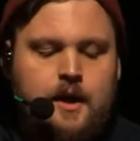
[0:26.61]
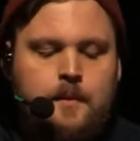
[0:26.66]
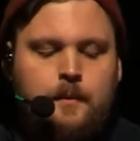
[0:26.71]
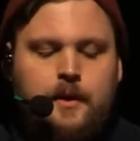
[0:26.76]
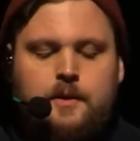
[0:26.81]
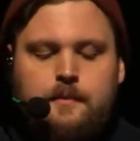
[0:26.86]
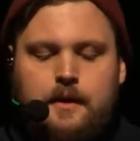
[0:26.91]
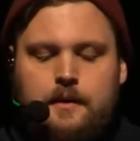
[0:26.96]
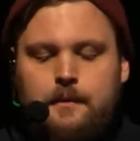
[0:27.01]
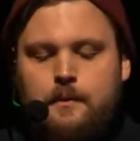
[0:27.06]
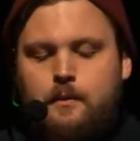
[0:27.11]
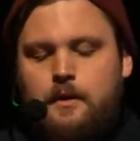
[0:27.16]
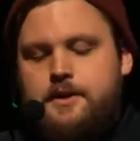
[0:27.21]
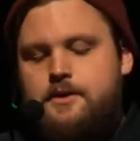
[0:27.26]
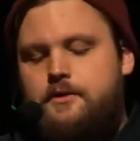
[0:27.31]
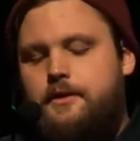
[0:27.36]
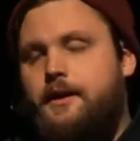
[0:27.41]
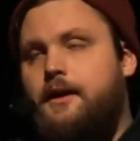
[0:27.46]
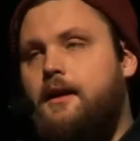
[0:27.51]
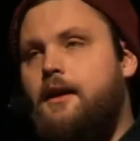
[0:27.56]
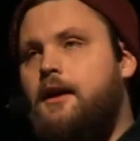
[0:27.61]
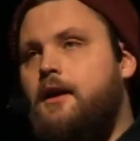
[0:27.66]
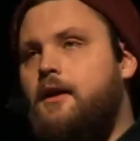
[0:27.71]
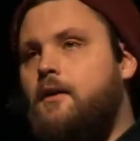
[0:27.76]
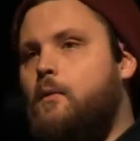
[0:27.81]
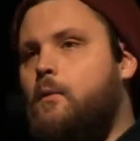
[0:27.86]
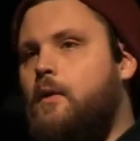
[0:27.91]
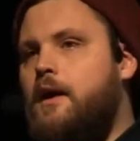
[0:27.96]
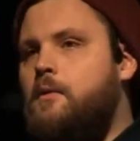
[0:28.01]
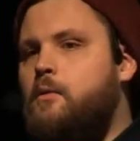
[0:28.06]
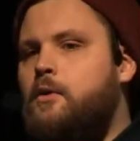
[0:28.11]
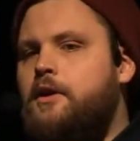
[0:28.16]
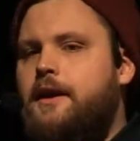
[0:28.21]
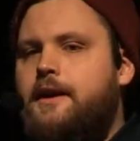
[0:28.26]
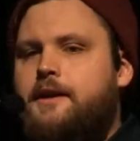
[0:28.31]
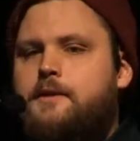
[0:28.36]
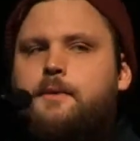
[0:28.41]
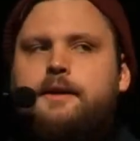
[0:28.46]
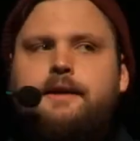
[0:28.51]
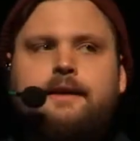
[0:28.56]
But you might be wondering, why would
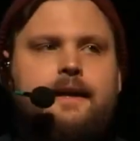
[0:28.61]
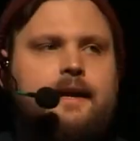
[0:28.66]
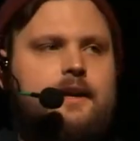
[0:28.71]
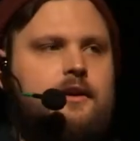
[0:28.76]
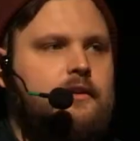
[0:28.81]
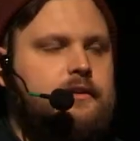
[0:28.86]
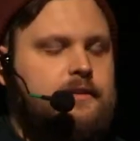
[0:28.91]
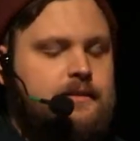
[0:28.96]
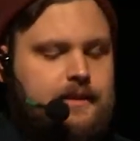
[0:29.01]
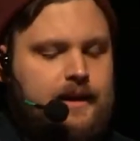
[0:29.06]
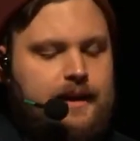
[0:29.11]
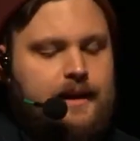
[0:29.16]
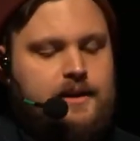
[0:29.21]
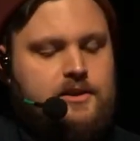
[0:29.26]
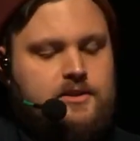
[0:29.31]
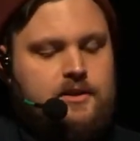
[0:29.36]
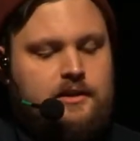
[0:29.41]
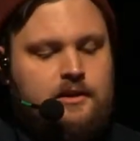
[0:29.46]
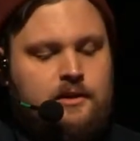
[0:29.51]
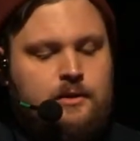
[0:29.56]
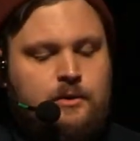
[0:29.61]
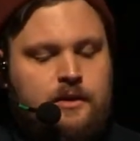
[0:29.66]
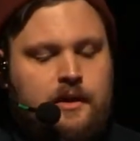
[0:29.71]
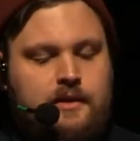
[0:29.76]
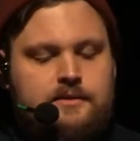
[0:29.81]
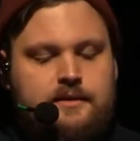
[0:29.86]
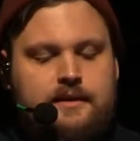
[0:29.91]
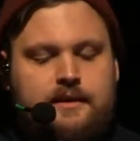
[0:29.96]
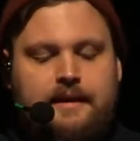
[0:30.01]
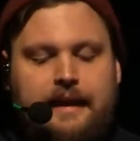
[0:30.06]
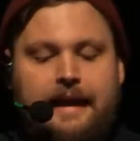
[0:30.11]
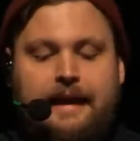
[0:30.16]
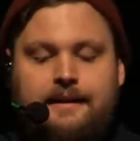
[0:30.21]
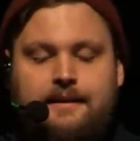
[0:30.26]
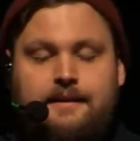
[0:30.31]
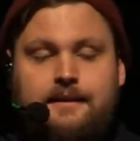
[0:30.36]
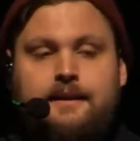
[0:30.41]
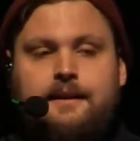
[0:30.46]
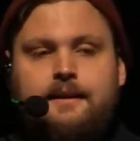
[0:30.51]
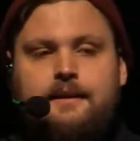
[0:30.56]
anybody get on stage in
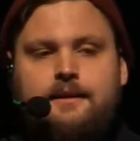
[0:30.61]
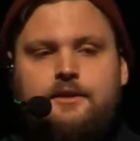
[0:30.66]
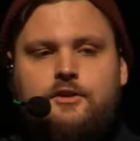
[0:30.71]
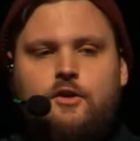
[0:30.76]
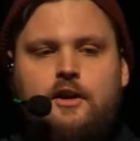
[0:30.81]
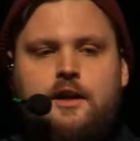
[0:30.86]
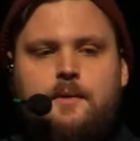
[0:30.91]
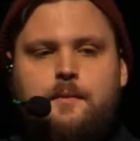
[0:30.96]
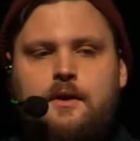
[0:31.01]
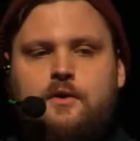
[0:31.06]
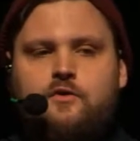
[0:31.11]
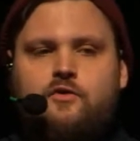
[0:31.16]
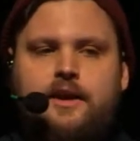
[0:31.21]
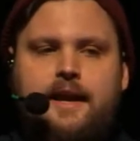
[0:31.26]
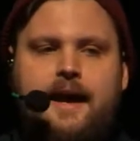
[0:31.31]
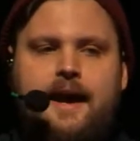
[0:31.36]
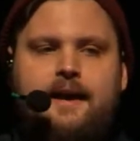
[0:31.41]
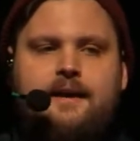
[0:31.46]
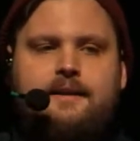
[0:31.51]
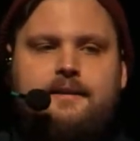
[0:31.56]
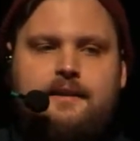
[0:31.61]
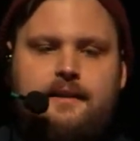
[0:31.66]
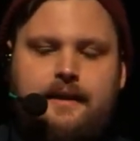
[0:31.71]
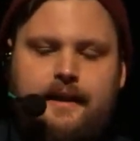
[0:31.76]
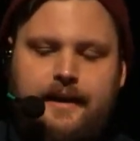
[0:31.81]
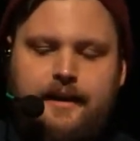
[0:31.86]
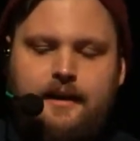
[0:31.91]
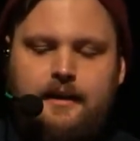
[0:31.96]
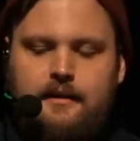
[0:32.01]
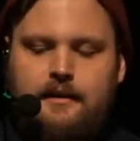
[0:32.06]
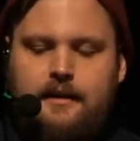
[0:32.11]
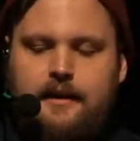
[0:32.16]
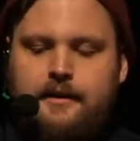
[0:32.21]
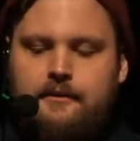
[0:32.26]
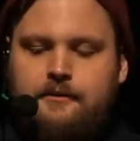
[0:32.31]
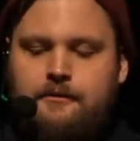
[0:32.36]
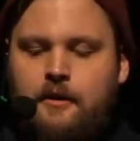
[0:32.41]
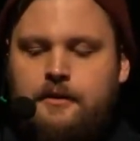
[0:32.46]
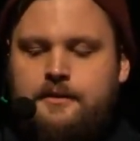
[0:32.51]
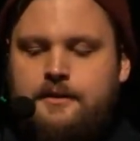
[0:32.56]
2018 and talk about React at a
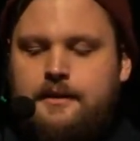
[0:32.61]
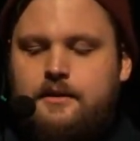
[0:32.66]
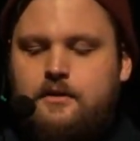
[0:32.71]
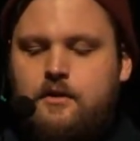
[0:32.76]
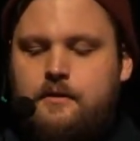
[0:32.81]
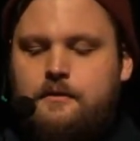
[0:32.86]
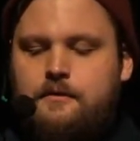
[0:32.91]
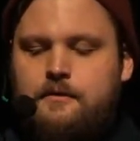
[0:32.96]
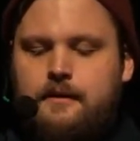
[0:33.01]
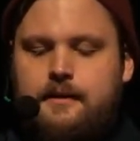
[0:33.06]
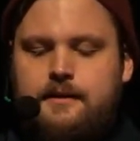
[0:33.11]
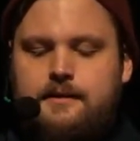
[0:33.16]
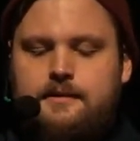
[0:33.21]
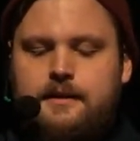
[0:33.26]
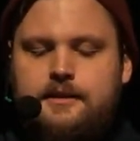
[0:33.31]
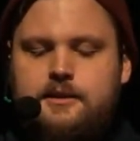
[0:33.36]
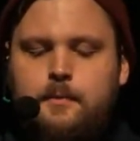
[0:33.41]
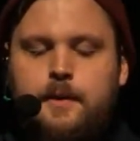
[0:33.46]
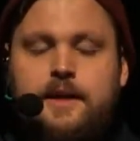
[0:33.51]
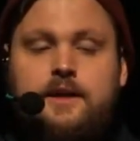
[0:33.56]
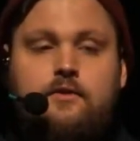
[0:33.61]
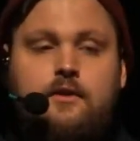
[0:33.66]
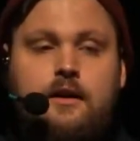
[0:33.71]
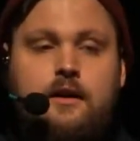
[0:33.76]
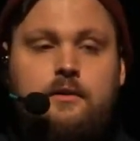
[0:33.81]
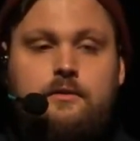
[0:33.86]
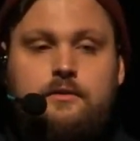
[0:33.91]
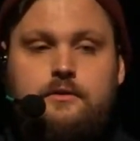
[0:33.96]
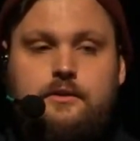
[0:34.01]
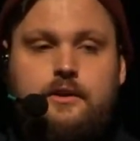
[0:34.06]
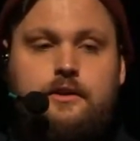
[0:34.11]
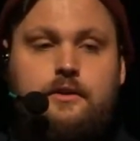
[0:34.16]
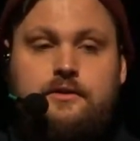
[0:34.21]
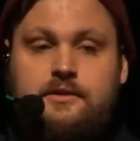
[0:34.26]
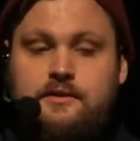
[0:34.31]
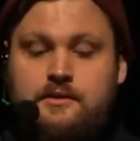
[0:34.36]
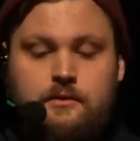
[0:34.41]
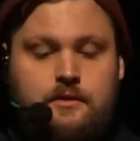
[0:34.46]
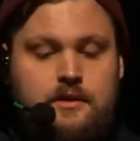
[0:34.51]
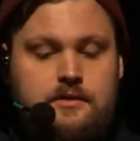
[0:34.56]
front-end conference? It's been around,
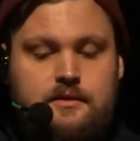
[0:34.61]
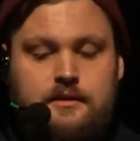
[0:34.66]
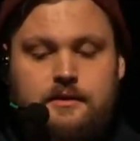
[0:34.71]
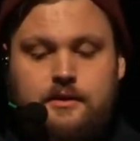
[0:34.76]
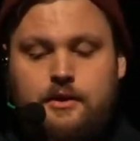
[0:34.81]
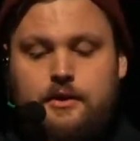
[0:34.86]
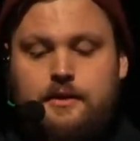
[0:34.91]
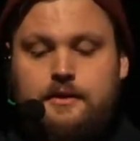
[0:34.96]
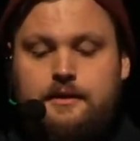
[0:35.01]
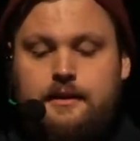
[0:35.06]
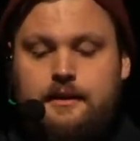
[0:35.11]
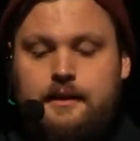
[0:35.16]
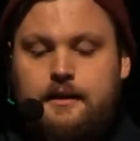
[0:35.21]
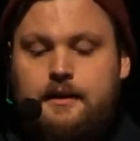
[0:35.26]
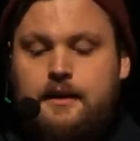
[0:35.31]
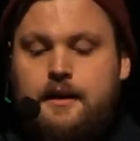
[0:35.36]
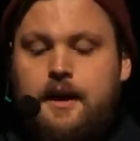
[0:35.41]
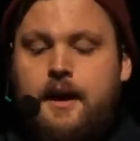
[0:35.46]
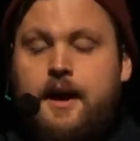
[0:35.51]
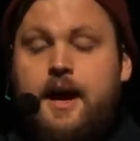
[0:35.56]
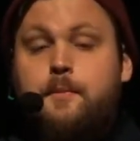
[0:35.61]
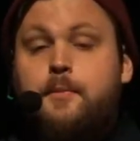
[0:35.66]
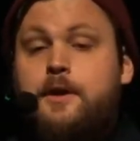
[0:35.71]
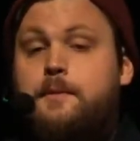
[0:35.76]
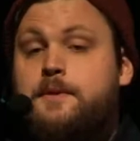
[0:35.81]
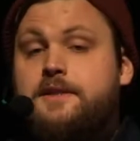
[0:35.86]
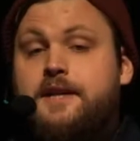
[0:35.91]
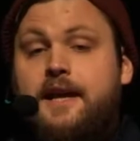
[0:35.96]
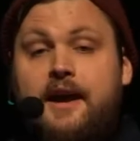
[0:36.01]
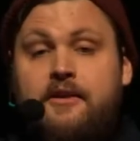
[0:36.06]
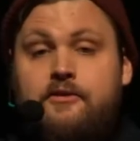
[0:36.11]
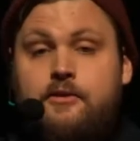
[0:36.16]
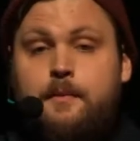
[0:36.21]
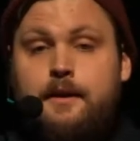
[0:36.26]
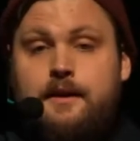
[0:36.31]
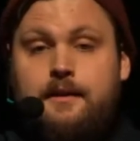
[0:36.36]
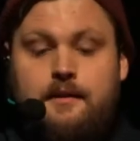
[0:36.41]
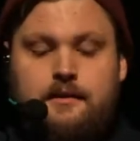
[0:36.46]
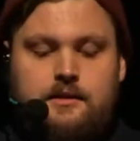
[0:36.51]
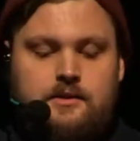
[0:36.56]
since 2013, and pretty much
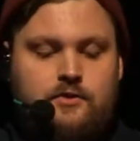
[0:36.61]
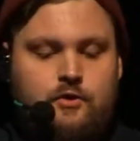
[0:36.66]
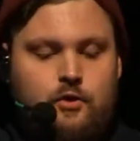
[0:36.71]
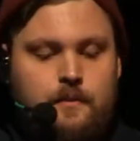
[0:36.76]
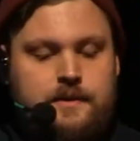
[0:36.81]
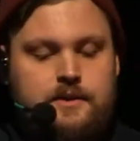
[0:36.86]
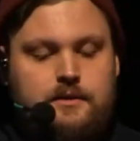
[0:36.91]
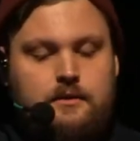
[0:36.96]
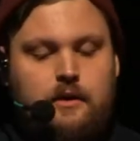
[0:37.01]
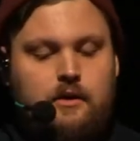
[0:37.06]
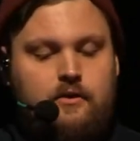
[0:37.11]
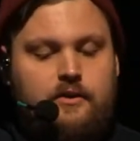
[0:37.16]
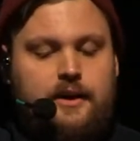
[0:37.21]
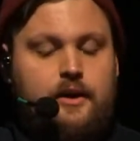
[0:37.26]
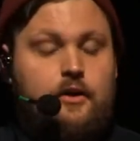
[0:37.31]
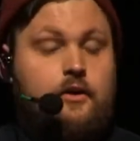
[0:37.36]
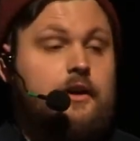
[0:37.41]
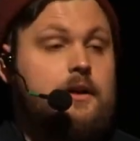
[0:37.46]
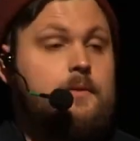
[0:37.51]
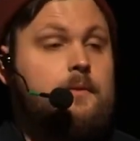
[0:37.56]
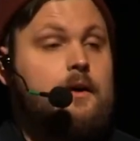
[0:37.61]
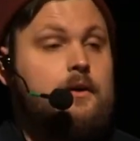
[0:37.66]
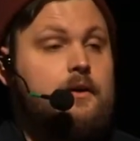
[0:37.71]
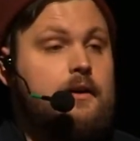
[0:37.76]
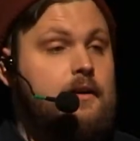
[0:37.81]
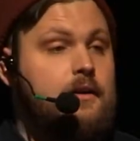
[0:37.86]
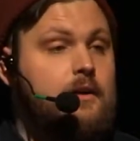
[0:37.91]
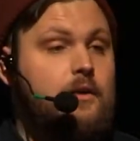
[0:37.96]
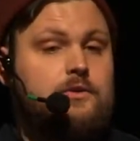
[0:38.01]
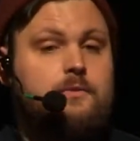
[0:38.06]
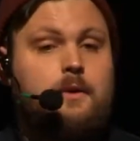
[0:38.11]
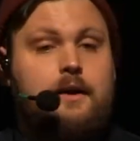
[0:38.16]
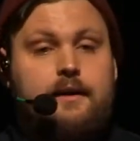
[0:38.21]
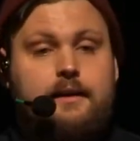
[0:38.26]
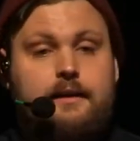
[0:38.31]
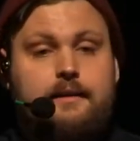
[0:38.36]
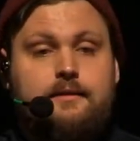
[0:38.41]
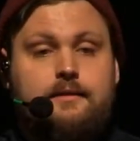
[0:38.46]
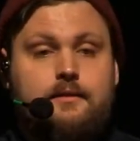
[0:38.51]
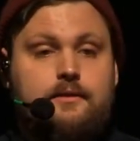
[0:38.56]
everybody in this room has already heard about it and knows what it
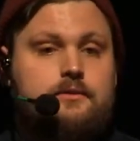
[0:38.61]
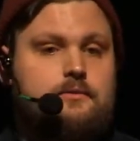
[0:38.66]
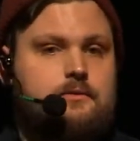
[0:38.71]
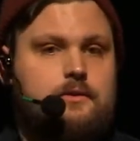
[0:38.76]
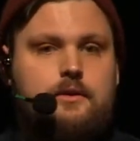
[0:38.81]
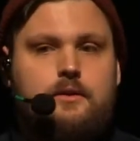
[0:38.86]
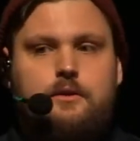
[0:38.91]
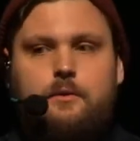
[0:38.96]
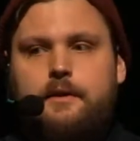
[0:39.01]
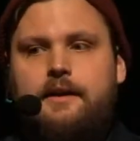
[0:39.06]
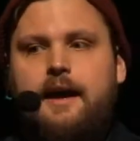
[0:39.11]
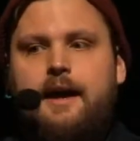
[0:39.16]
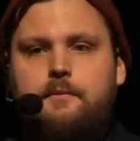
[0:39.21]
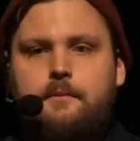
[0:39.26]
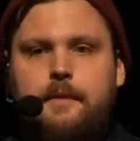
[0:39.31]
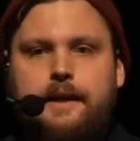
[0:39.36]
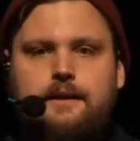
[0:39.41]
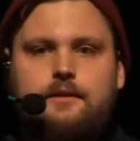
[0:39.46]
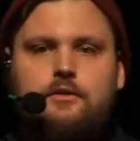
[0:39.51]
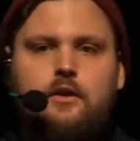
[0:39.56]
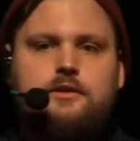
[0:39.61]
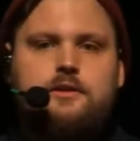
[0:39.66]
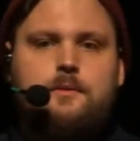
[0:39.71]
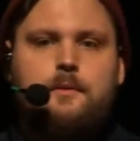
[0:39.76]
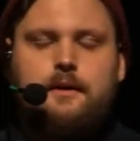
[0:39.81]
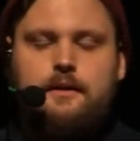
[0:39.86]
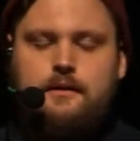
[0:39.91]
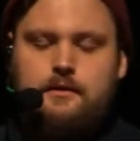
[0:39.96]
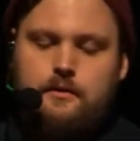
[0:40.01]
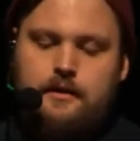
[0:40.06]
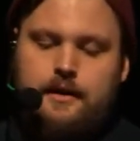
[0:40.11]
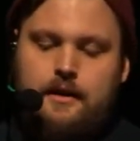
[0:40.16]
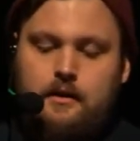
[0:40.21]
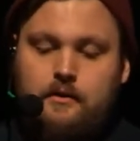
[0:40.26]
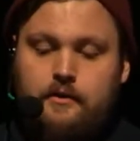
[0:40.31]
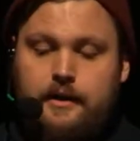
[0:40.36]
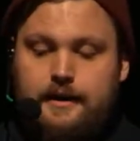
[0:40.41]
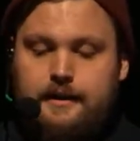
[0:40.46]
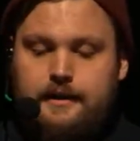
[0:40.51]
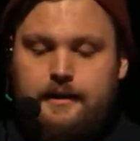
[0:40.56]
is, because we had many talks about it today
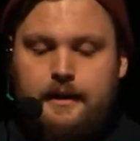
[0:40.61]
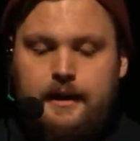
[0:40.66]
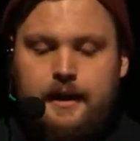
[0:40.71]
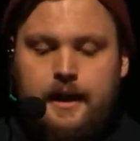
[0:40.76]
already.